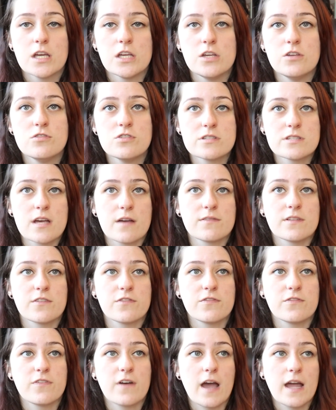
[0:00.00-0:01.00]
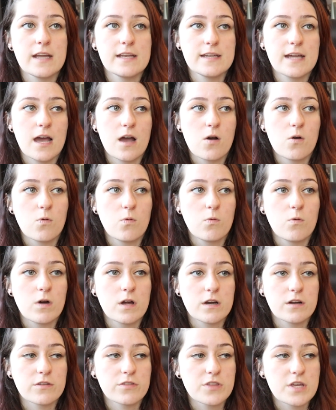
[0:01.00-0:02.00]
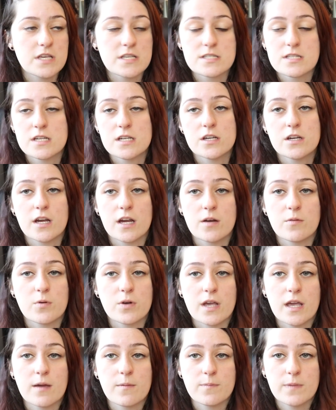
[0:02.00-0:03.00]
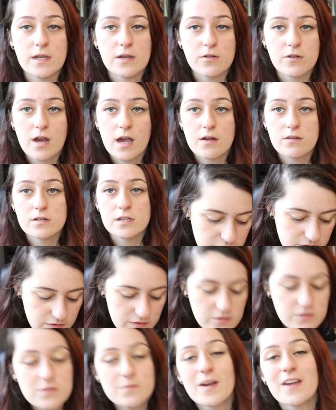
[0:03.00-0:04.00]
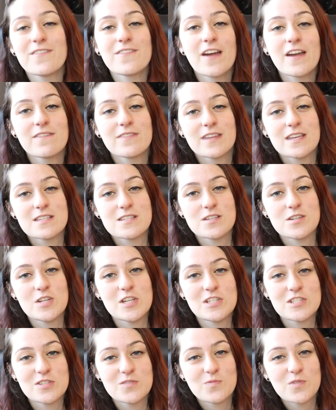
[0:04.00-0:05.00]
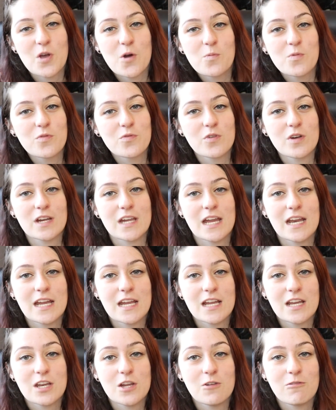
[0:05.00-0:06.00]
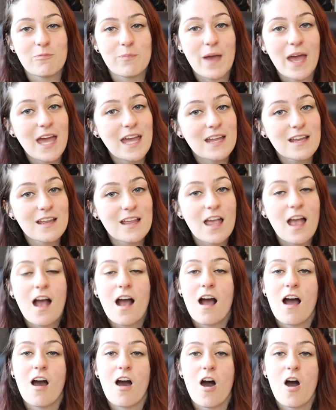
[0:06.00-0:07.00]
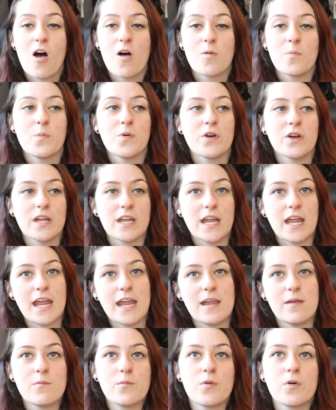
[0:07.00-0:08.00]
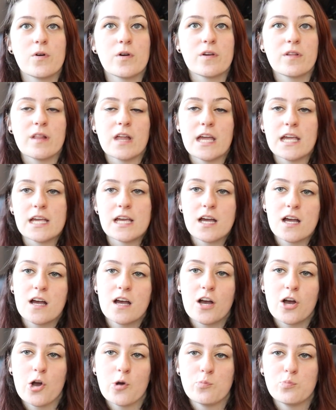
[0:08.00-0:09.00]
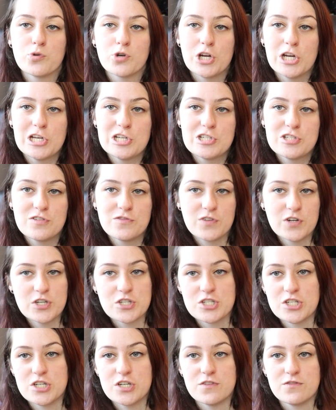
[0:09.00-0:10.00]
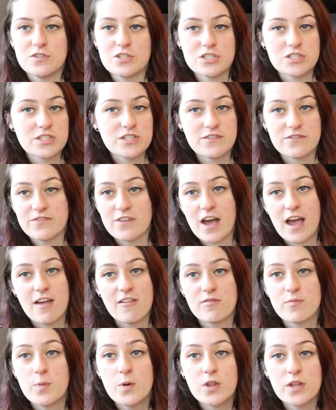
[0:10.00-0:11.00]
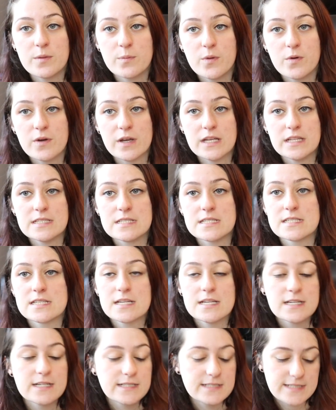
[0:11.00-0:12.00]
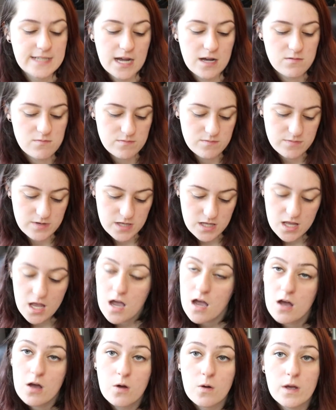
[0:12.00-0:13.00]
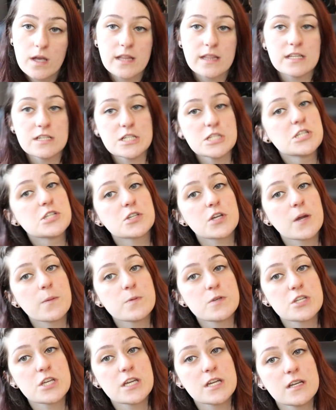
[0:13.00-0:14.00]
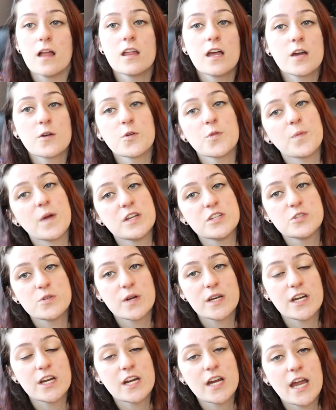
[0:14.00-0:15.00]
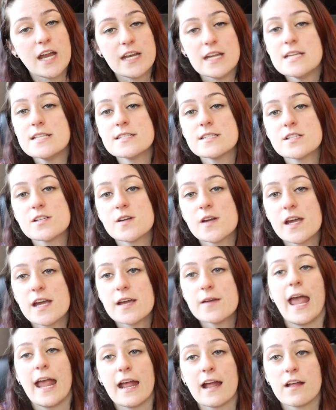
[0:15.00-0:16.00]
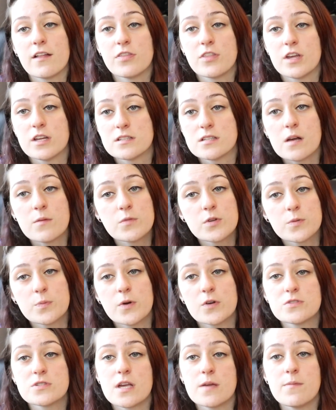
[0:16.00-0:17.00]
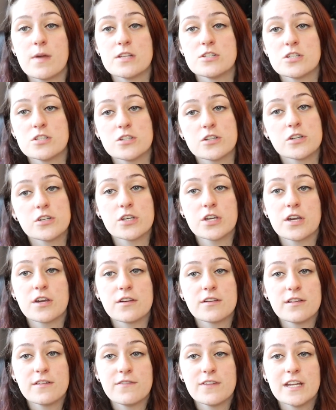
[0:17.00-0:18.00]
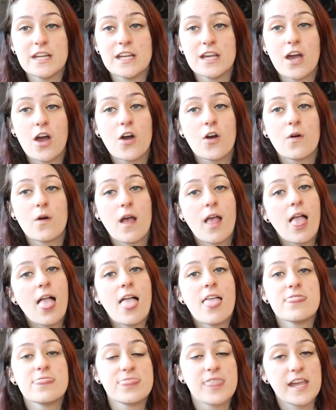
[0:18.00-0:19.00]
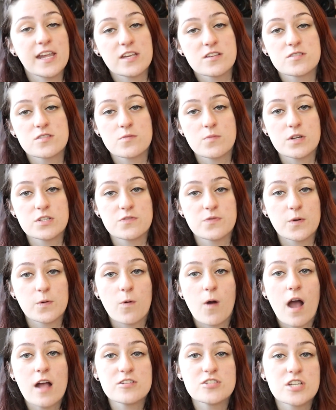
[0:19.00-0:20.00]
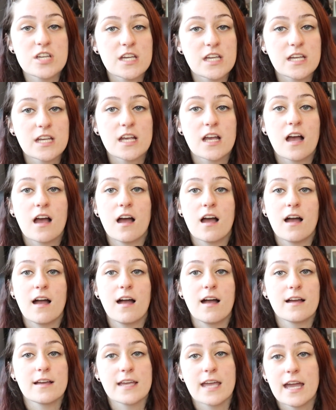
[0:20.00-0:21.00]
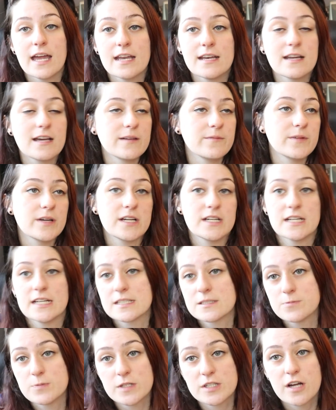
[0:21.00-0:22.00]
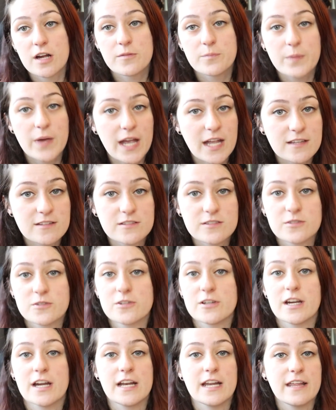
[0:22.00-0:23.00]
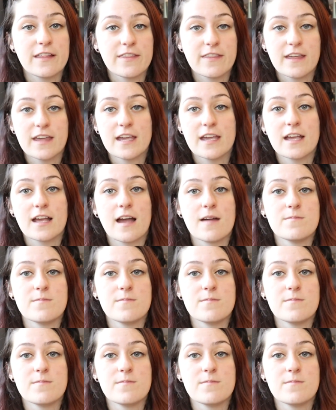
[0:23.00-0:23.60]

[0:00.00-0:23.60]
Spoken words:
You just have to find out what are things that your animal can't be around. So those are my five things you need to know before getting a new pet. I'll put a more like abridged version of just the five bullet points down below in the description, along with my Twitter and Instagram and the Tumblr post I mentioned earlier in the video. Thank you so much for watching. Again, I'm not an expert on pets or anything.